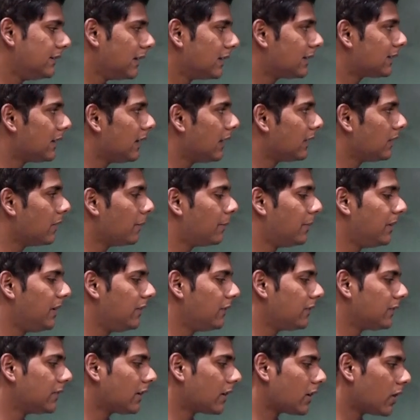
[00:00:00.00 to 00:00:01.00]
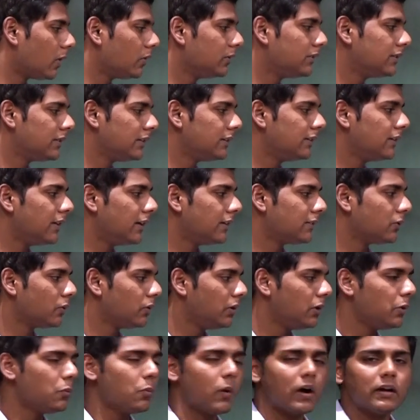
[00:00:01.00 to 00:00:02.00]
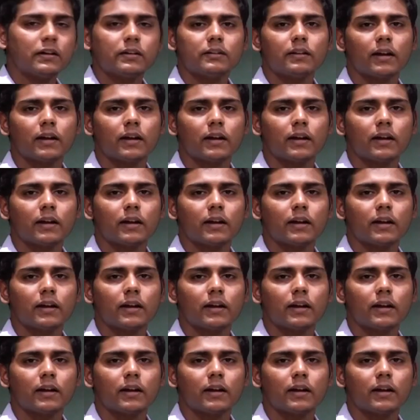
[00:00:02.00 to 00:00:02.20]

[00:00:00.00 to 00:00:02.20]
just like the previous account, since there's only one